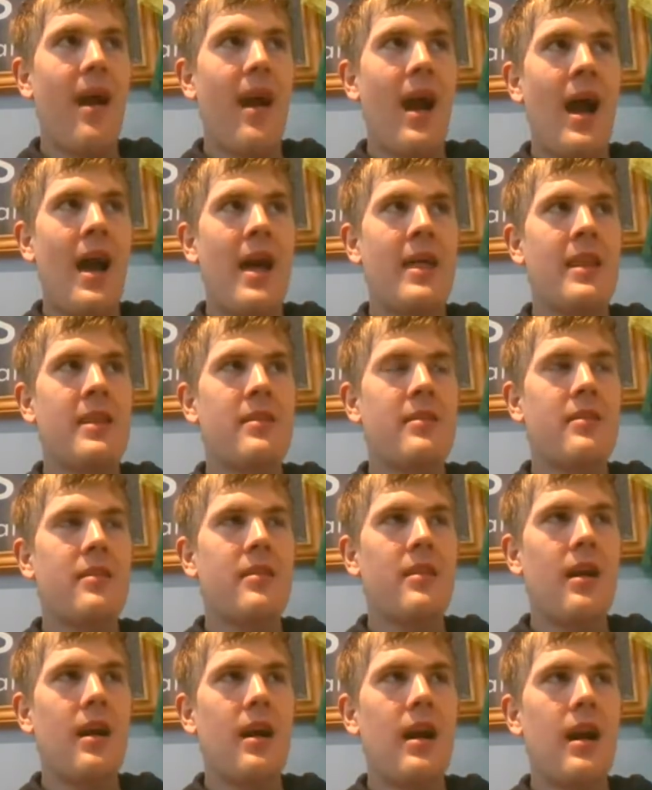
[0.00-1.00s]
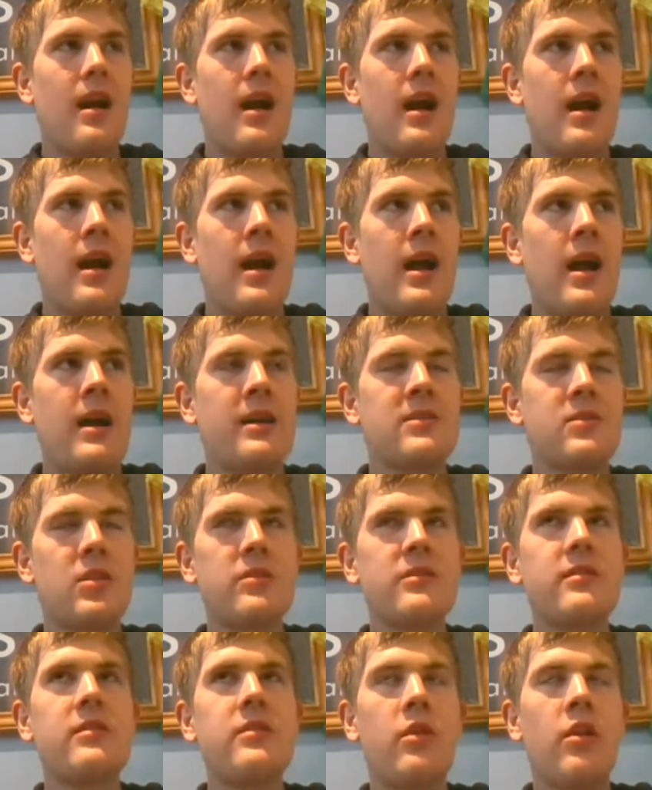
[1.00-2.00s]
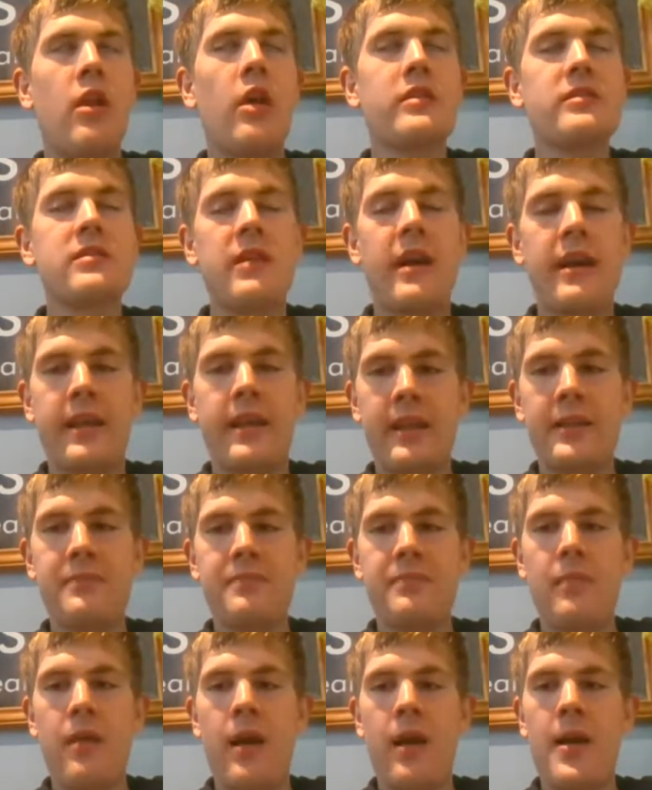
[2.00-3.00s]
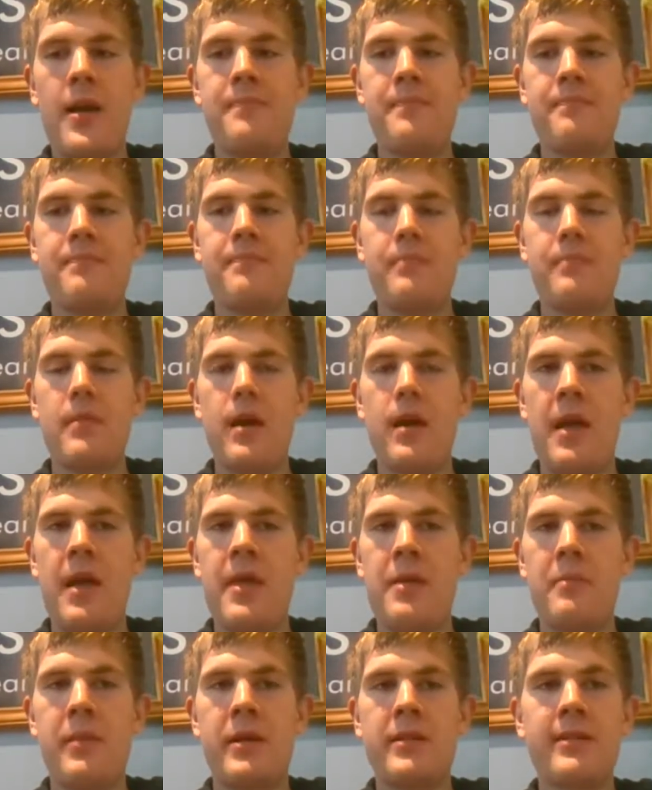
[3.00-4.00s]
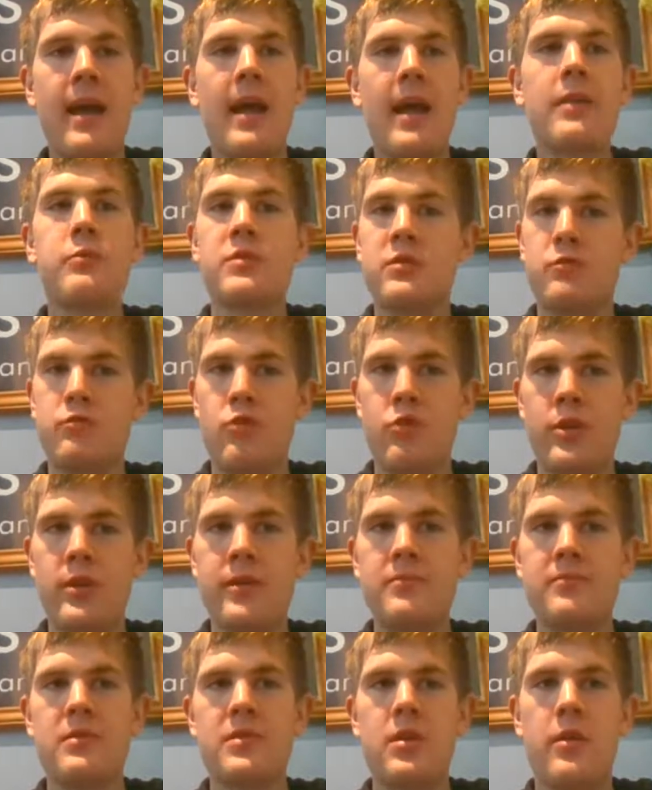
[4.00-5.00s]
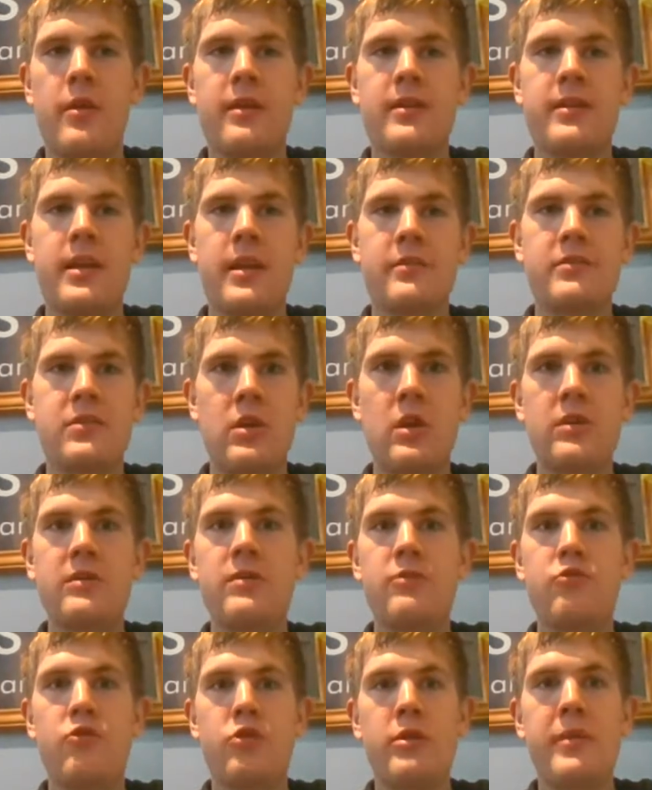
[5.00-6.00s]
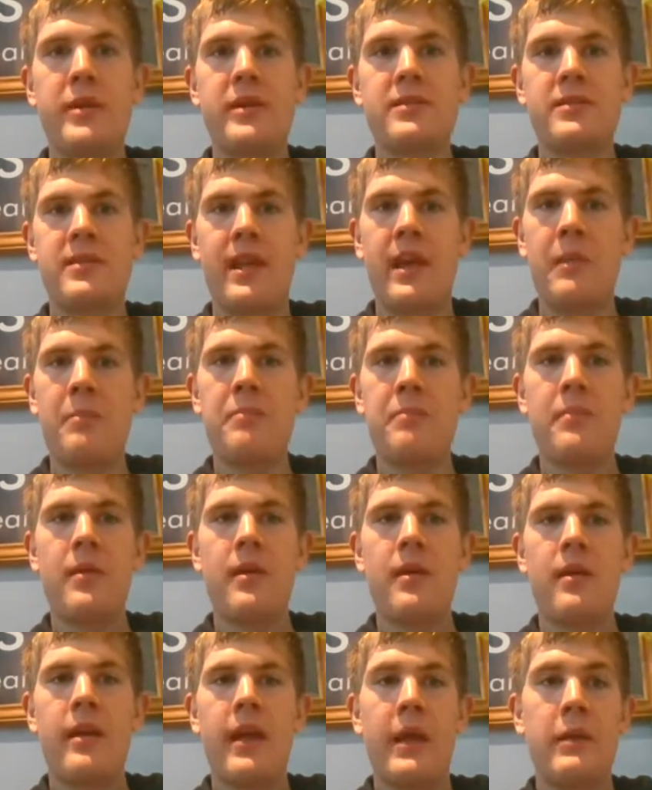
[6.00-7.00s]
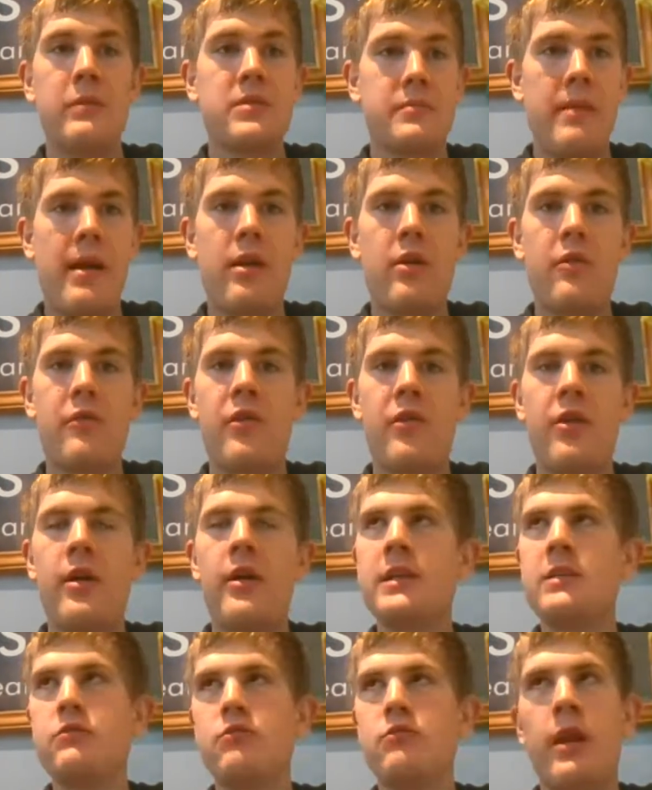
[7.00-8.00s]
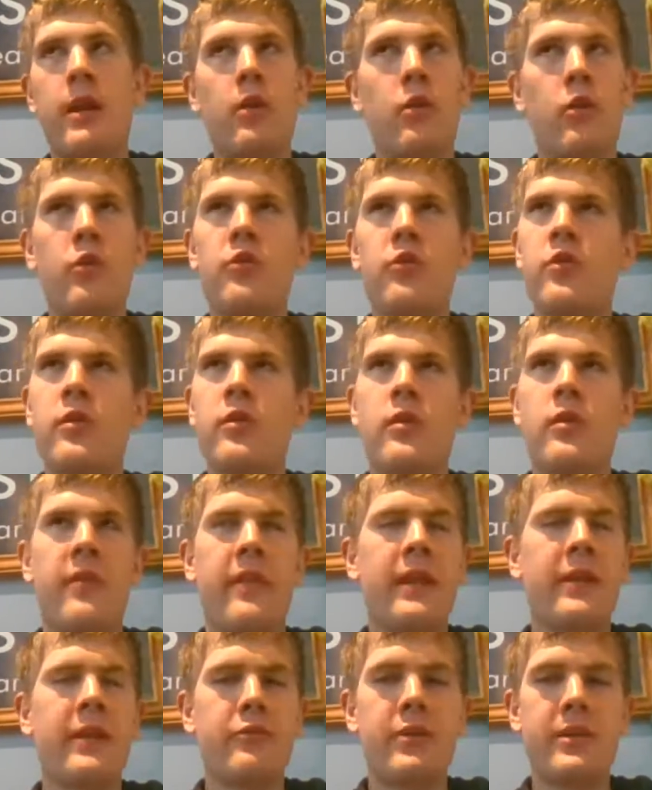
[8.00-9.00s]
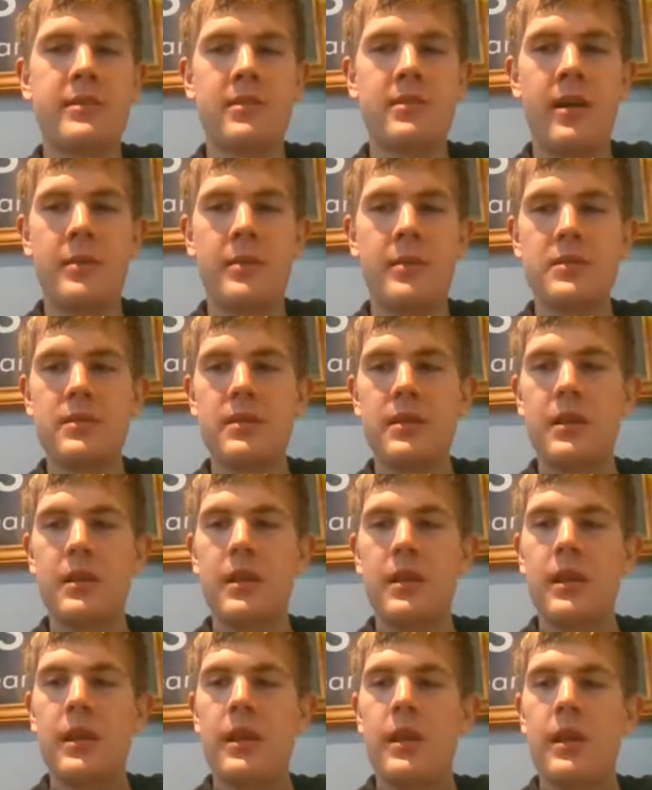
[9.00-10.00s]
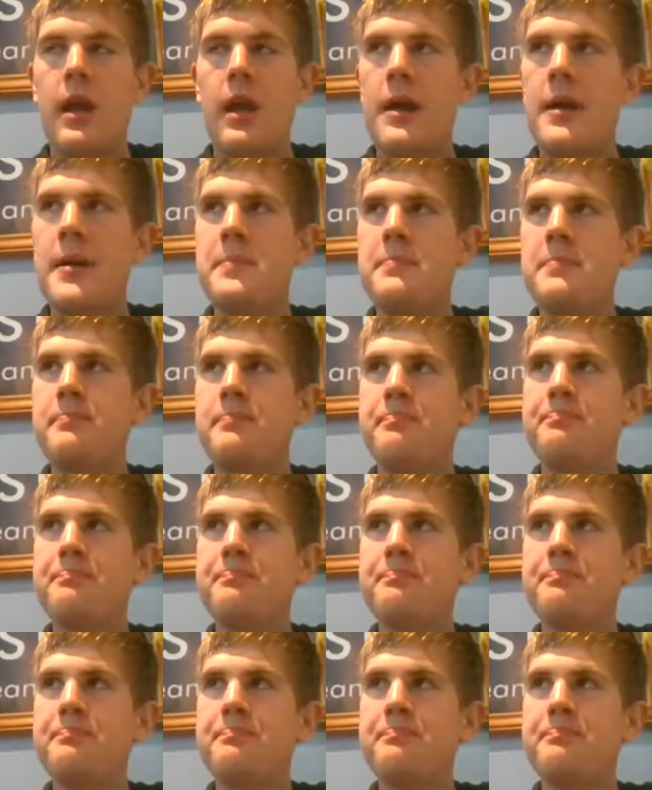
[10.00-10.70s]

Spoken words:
And I started doing a lot of cycling. And then my dad was a runner, so I kind of started running because of him. He was a marathoner. He's ran London, I think, 3 times. And